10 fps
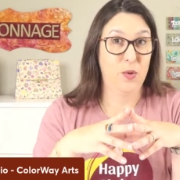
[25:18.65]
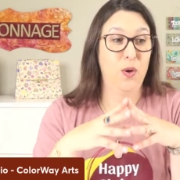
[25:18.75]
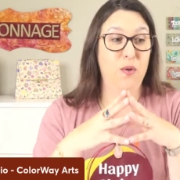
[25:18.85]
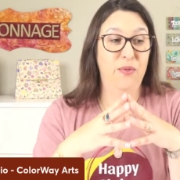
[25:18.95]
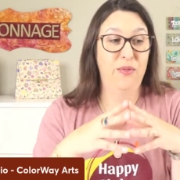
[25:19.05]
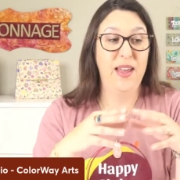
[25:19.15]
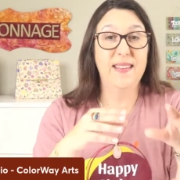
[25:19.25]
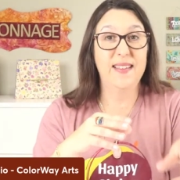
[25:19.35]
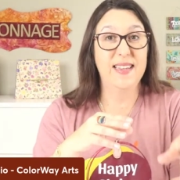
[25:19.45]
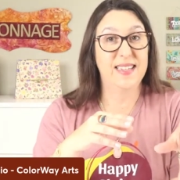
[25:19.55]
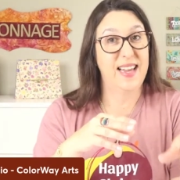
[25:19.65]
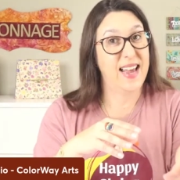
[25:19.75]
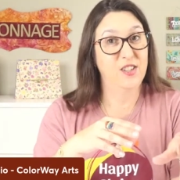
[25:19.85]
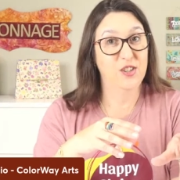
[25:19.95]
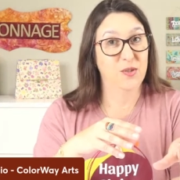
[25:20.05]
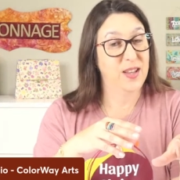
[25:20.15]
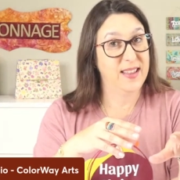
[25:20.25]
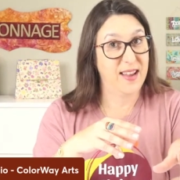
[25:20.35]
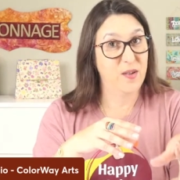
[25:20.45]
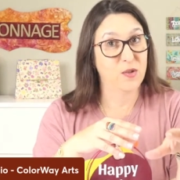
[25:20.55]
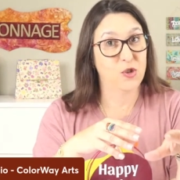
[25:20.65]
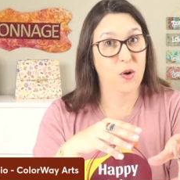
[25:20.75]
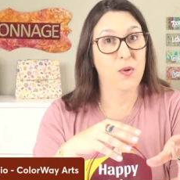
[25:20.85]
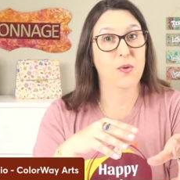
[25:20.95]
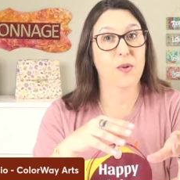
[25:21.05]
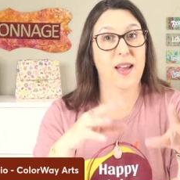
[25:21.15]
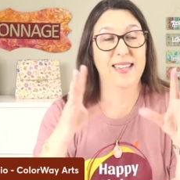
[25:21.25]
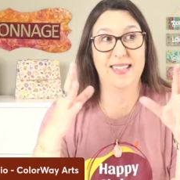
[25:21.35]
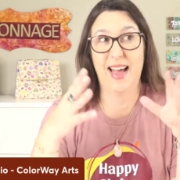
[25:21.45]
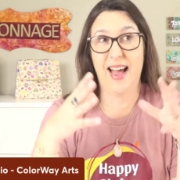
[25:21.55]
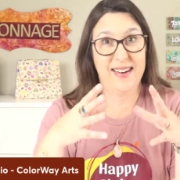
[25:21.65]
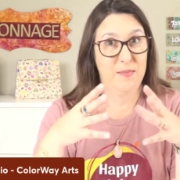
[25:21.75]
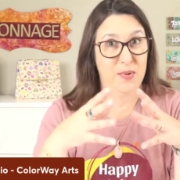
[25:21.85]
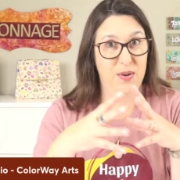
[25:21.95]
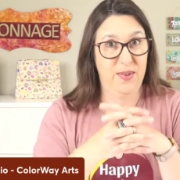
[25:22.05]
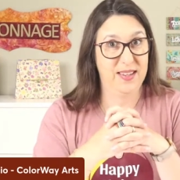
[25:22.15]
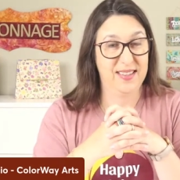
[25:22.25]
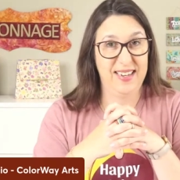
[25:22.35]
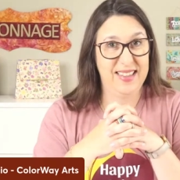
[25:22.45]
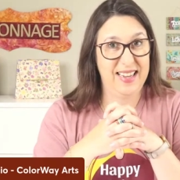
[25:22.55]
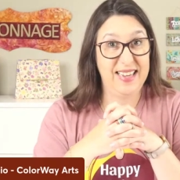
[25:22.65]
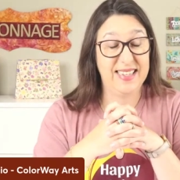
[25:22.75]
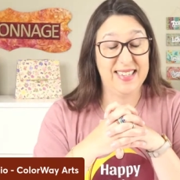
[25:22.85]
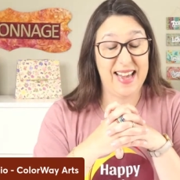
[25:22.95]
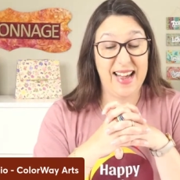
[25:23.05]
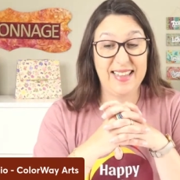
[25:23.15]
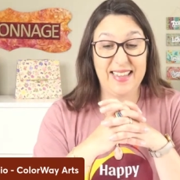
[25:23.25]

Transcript: will fit this angel that I will show you exactly perfectly inside.